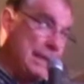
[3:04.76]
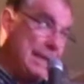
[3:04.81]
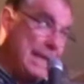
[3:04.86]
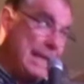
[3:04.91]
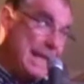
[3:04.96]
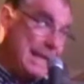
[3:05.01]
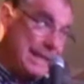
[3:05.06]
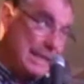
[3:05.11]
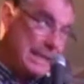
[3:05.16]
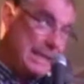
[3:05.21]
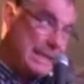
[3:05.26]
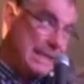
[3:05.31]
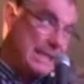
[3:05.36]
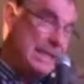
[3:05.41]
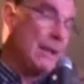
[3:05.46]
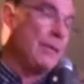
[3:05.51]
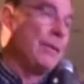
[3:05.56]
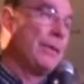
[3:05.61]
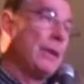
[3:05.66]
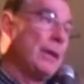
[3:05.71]

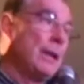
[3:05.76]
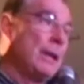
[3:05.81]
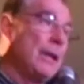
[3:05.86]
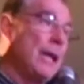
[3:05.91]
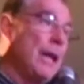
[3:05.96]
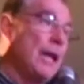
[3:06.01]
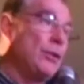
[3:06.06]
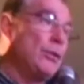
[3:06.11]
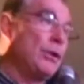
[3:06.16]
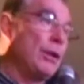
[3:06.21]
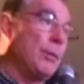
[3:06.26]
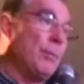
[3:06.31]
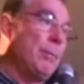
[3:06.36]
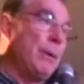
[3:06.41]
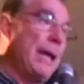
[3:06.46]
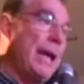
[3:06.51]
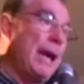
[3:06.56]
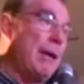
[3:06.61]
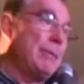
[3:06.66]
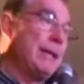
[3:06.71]
years. And you
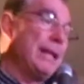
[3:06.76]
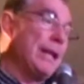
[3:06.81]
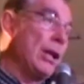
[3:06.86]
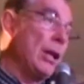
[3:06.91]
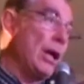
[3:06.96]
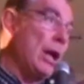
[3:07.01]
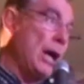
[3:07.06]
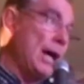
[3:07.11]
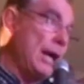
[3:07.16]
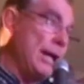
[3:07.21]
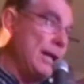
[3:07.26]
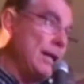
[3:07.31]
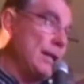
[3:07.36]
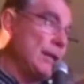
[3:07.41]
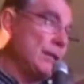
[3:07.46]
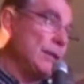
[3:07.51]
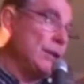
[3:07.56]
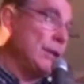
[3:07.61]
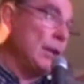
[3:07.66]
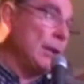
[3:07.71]
compare how
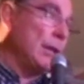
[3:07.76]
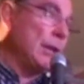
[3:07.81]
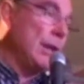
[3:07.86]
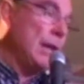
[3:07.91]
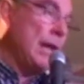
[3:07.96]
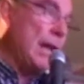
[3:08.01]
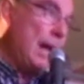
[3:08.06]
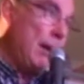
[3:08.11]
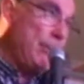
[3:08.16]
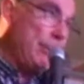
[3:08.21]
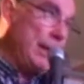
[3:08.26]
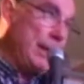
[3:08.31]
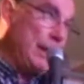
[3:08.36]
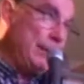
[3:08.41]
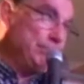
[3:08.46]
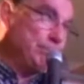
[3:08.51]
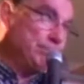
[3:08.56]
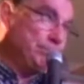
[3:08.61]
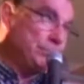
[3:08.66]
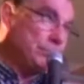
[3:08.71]

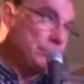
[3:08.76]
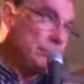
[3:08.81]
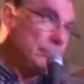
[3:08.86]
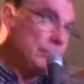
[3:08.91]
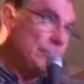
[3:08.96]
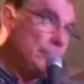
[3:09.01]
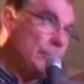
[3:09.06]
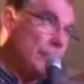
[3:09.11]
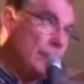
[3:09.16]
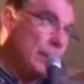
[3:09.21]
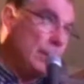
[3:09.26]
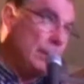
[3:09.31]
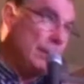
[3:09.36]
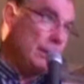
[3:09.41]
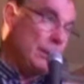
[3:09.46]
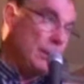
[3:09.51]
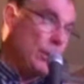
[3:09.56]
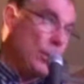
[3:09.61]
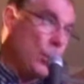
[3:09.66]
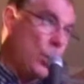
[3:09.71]
many
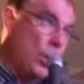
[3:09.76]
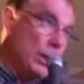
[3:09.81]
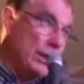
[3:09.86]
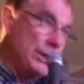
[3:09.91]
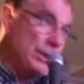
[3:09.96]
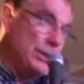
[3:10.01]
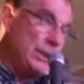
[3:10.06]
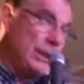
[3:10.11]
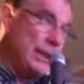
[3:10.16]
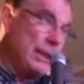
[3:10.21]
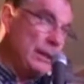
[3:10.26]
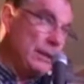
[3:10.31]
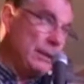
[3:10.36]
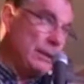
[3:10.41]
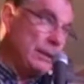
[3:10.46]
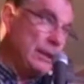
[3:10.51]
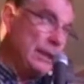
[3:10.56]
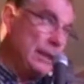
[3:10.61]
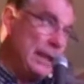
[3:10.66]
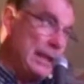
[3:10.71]
quality
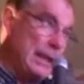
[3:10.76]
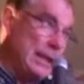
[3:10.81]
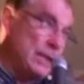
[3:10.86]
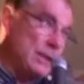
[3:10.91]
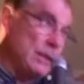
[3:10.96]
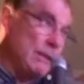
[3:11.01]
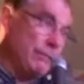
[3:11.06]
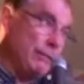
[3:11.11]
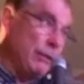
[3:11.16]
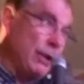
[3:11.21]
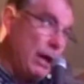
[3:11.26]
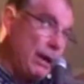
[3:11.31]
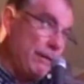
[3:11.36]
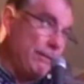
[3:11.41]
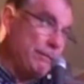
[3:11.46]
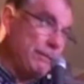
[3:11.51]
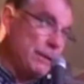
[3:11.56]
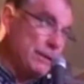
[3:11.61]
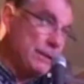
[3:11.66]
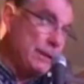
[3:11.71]
years of
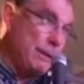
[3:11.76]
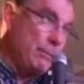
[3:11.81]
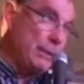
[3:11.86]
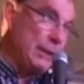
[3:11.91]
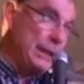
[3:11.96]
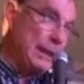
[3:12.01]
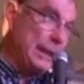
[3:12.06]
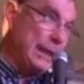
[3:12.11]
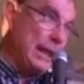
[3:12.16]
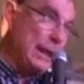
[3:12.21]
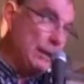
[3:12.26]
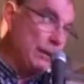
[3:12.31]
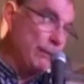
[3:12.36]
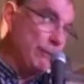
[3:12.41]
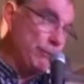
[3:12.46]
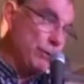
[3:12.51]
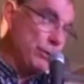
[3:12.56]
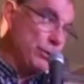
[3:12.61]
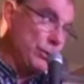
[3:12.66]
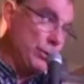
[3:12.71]
life does somebody
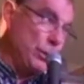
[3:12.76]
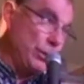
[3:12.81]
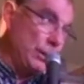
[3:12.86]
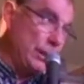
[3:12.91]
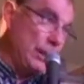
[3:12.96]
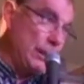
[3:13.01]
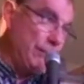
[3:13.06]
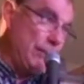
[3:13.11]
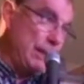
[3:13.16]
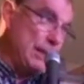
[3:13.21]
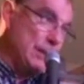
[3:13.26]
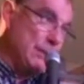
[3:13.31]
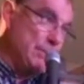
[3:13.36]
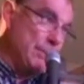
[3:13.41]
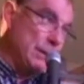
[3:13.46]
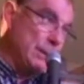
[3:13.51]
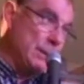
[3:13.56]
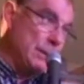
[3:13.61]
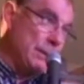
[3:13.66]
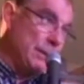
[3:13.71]
get for a certain
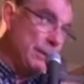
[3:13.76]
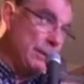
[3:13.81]
investment.